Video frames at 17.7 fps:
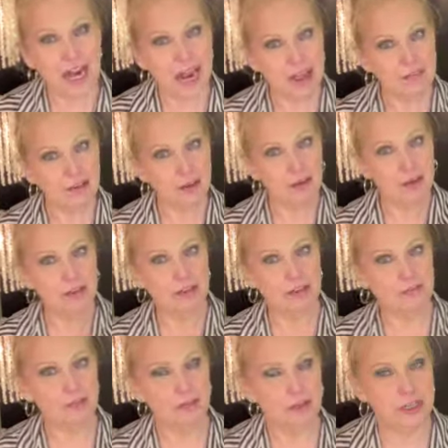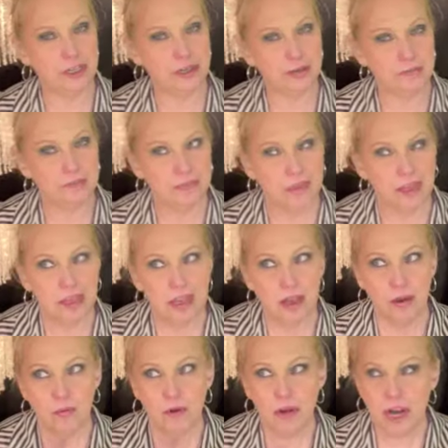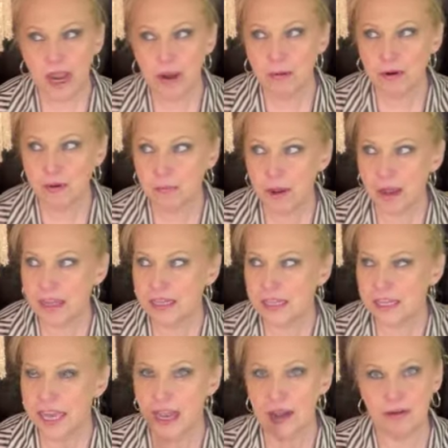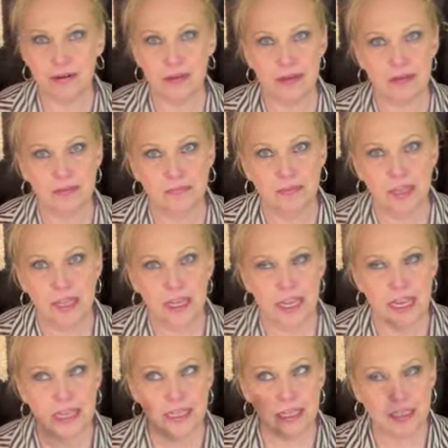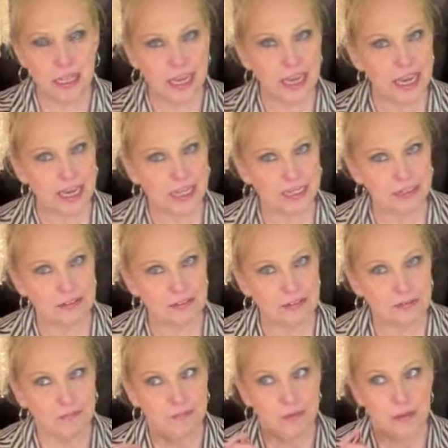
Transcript: I have a question for you. When I worked behind the counter in the late 80s,